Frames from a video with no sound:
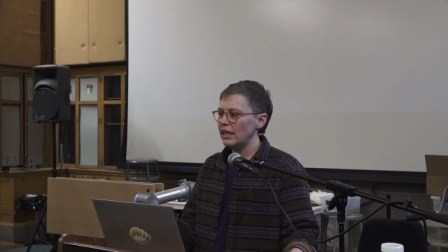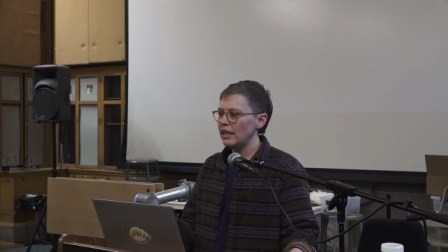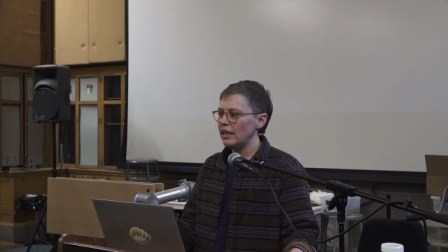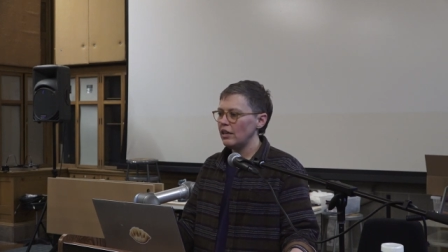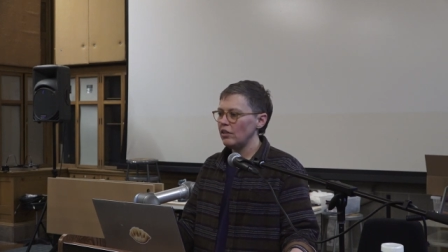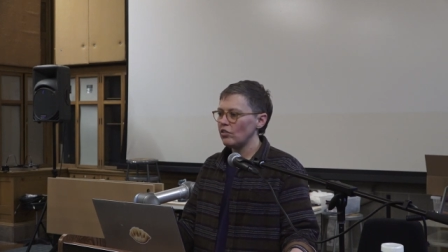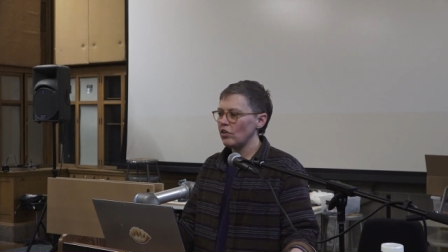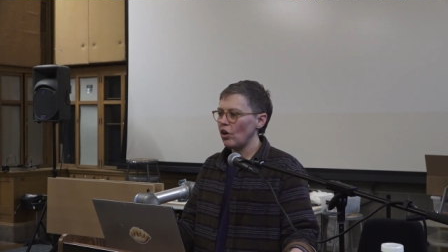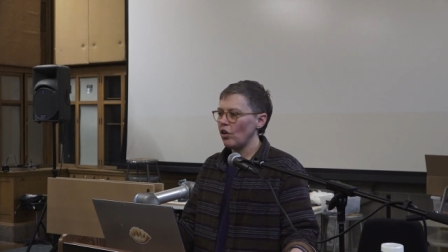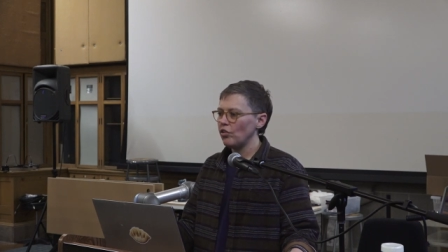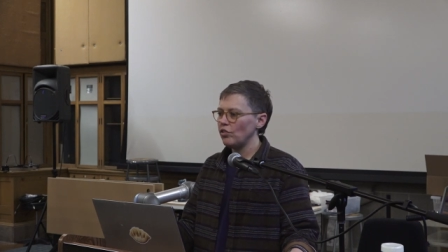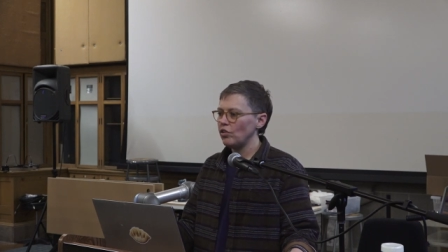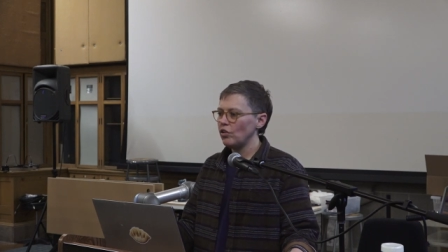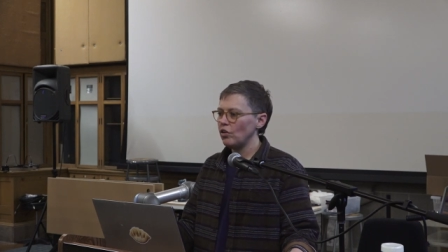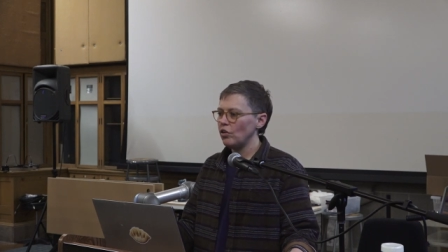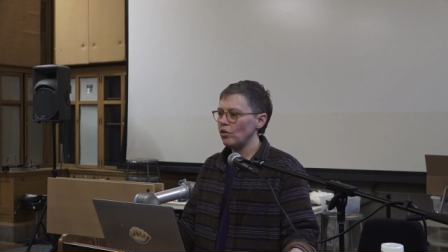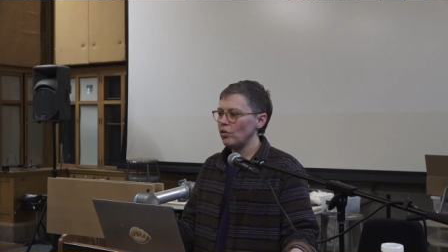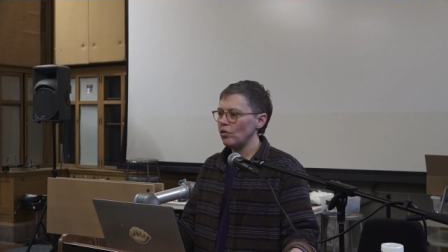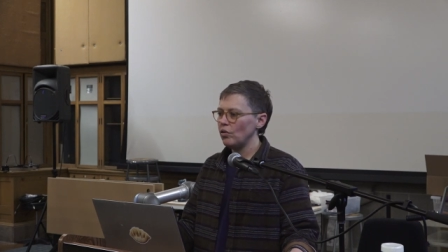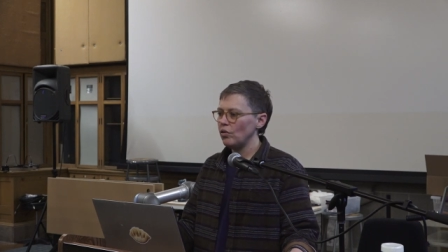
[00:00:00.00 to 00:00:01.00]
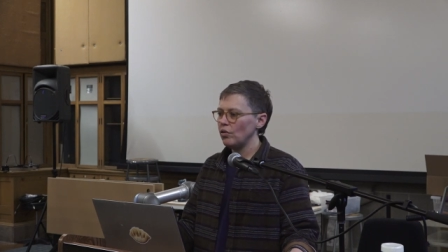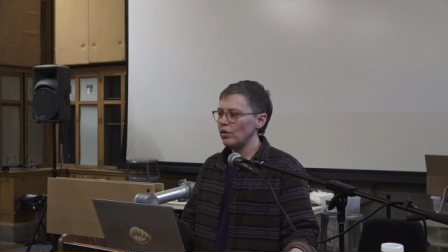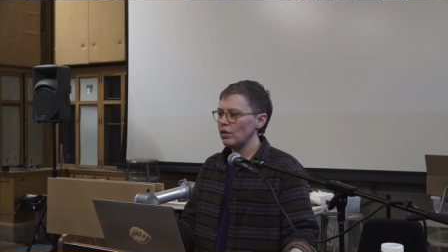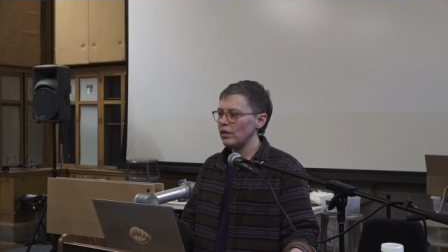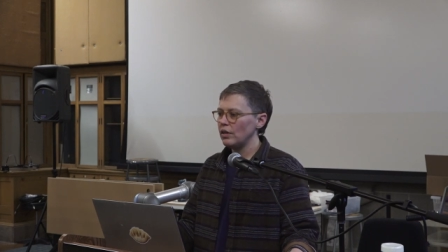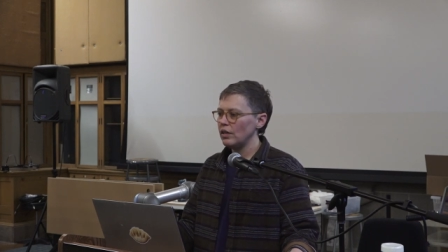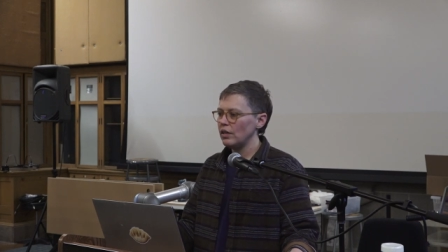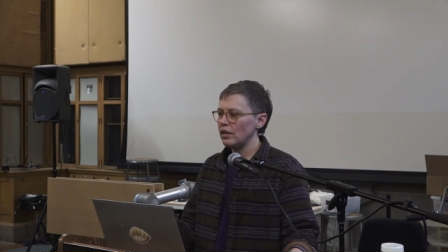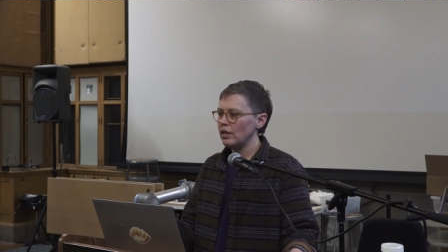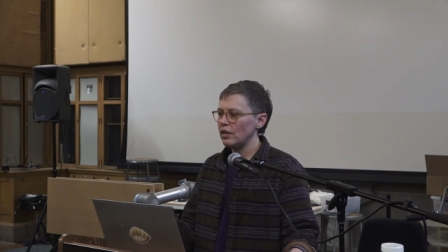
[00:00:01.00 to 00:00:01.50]
is also
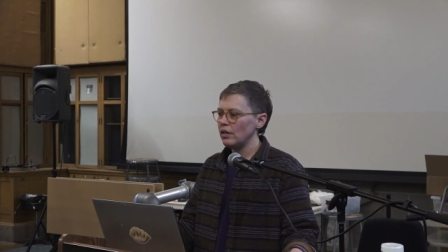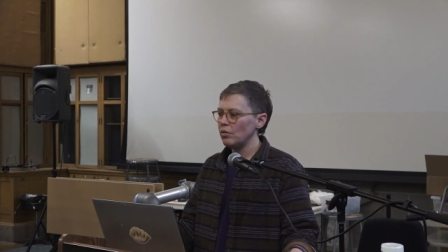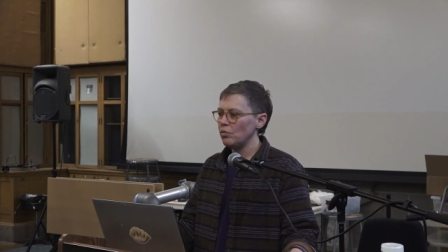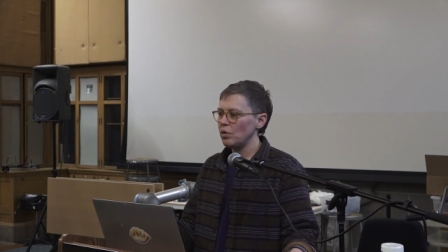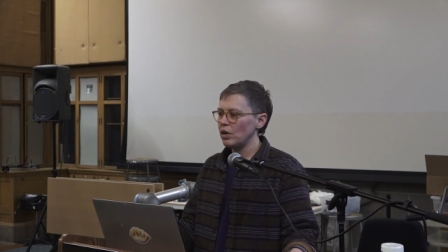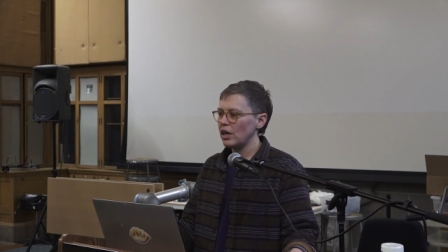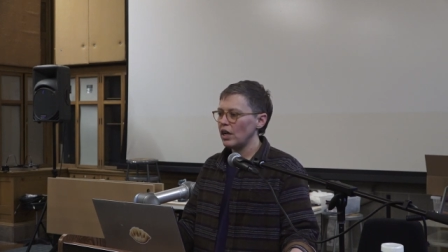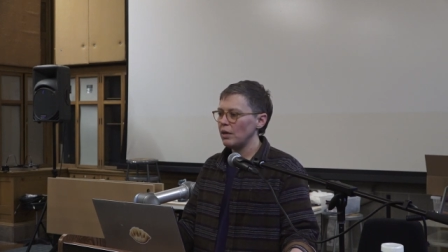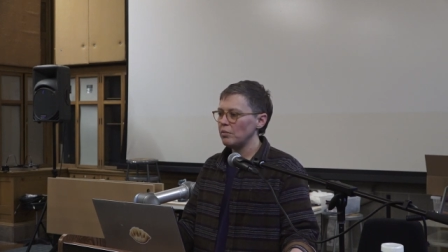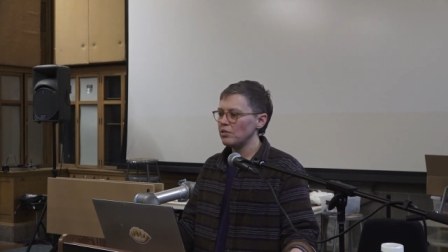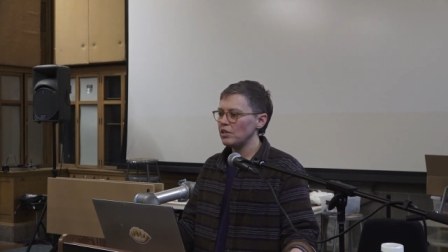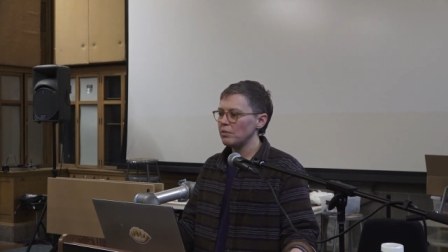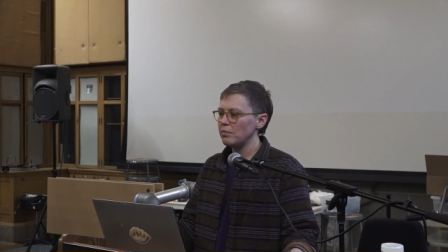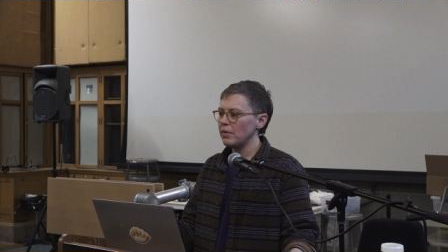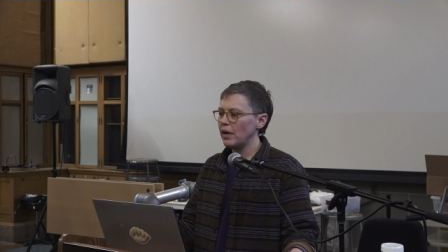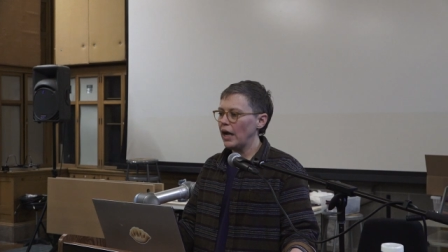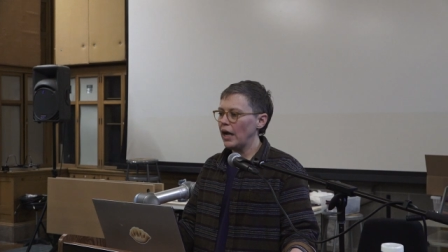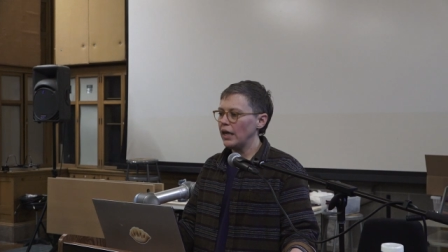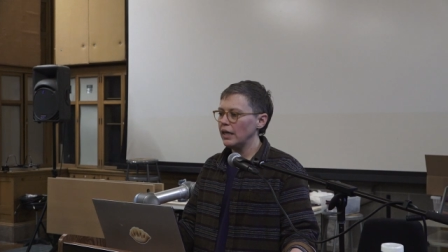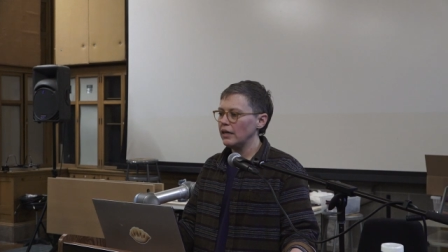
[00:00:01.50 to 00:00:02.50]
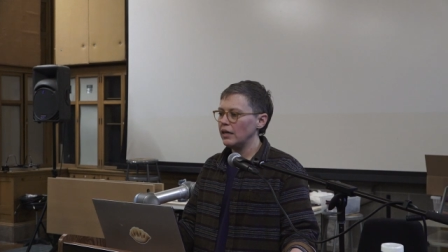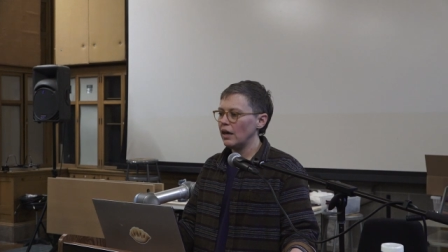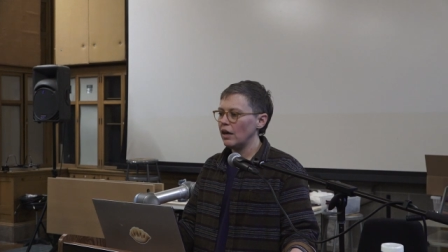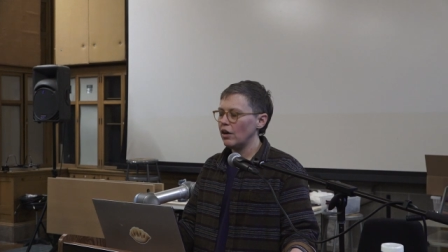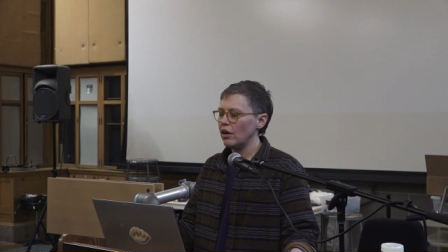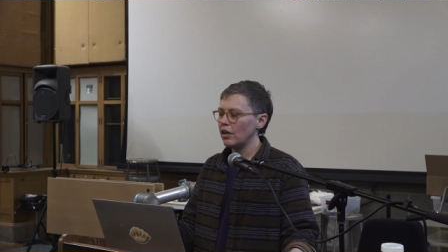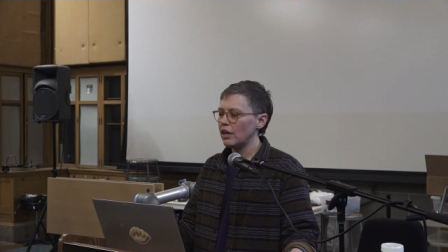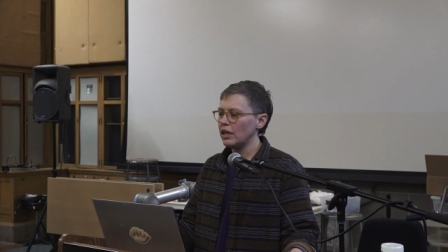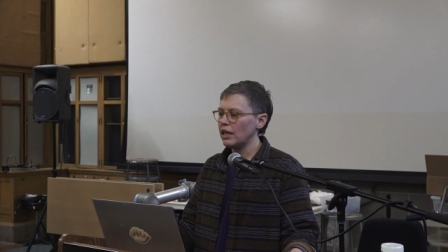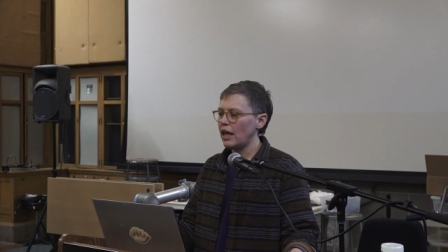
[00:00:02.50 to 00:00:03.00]
what comes to mind
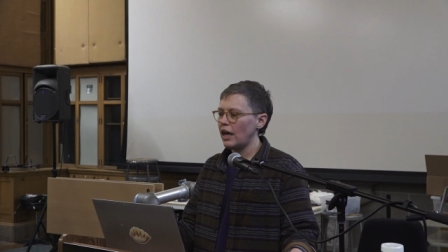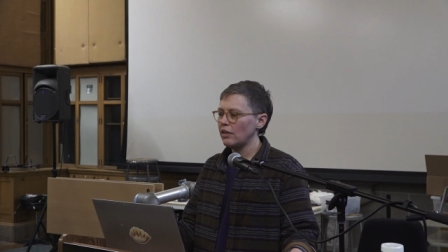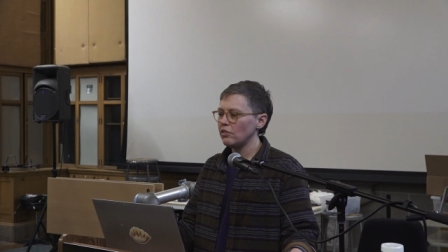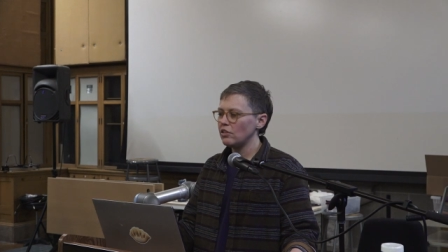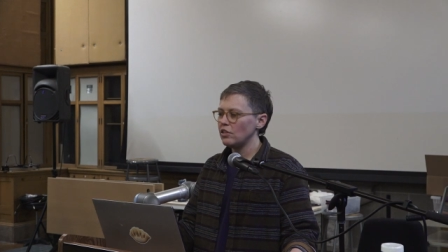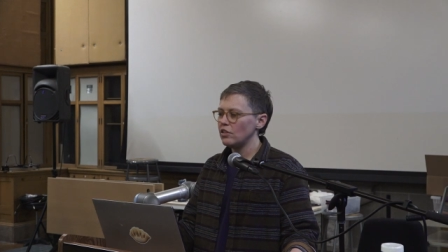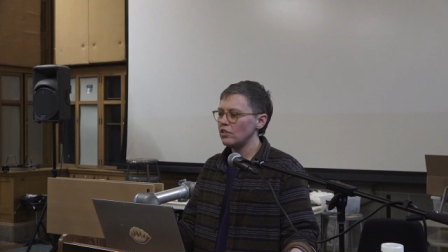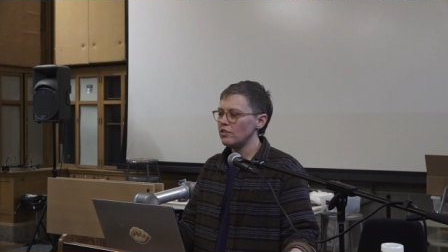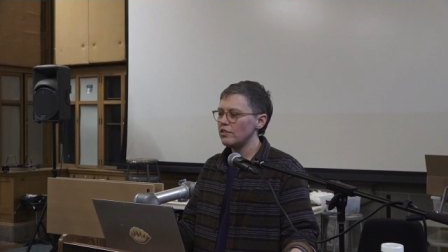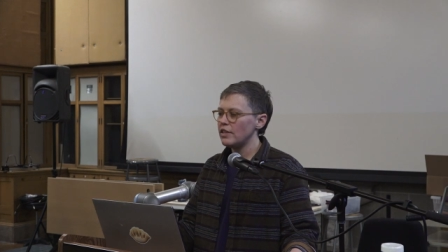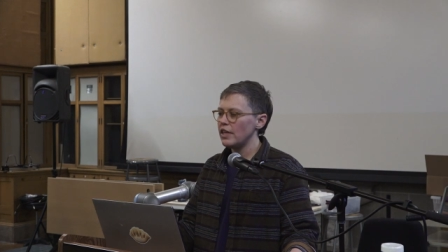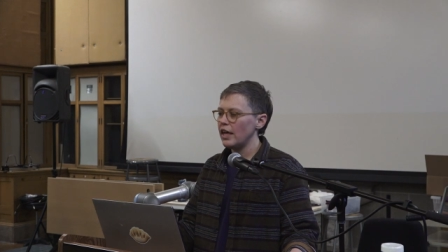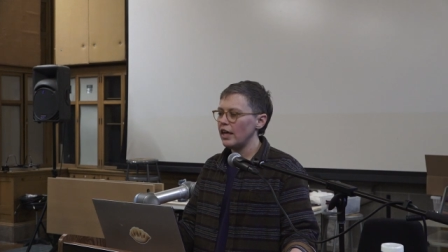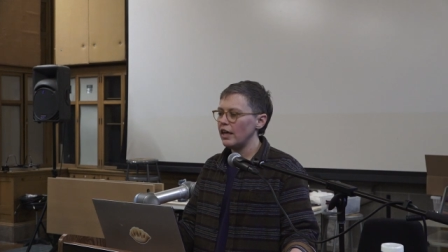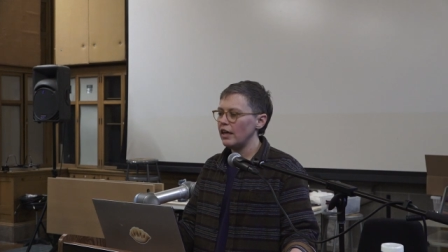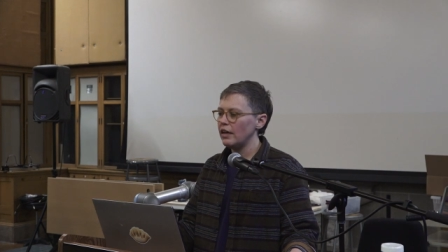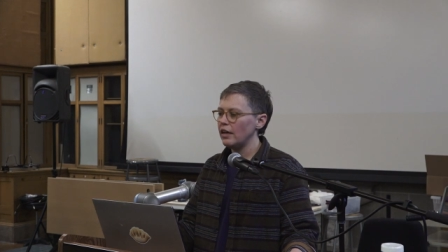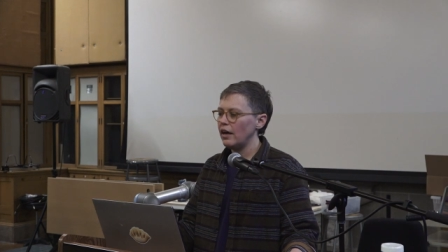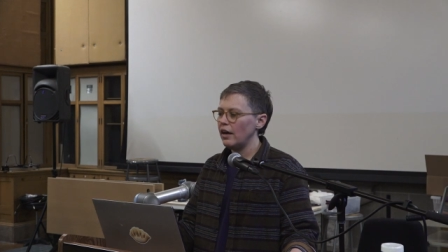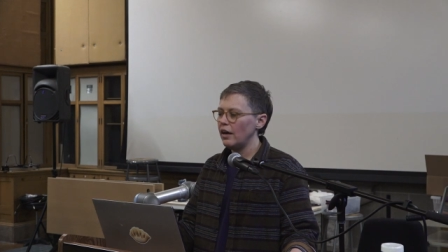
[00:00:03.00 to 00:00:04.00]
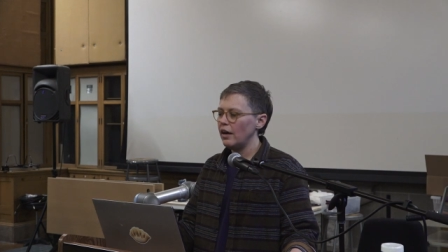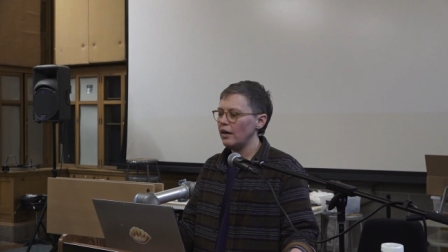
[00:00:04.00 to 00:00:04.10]
are classes that